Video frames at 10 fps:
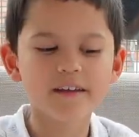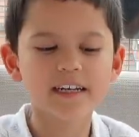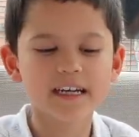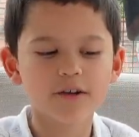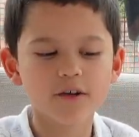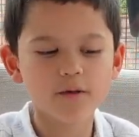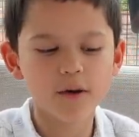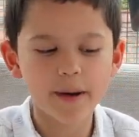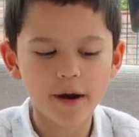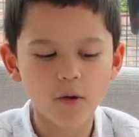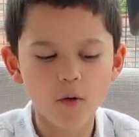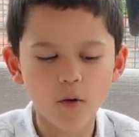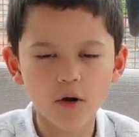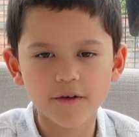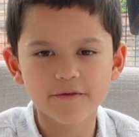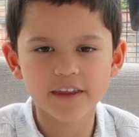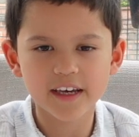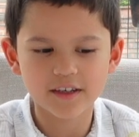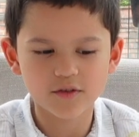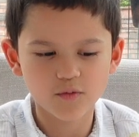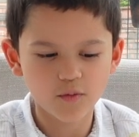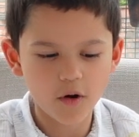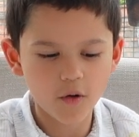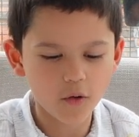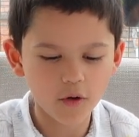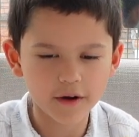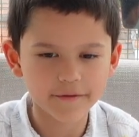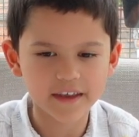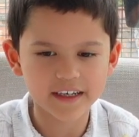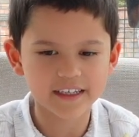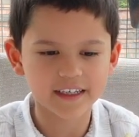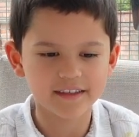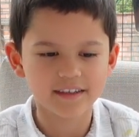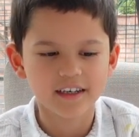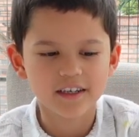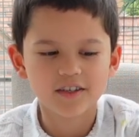Tell you about all of these, what all of this is.